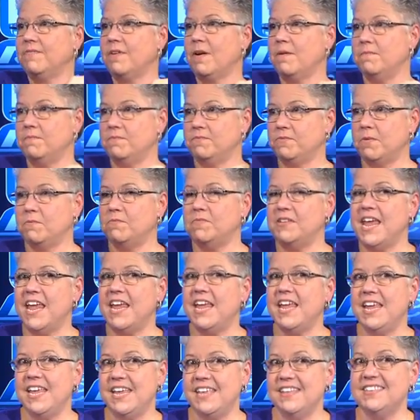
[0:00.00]
from, from
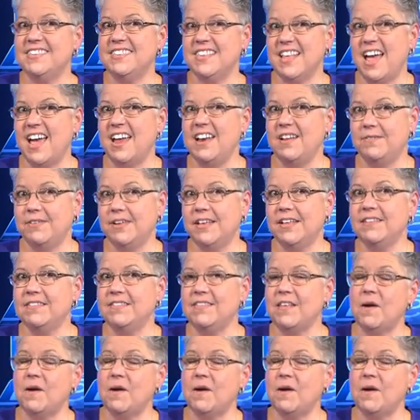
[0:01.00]
taking his side of it.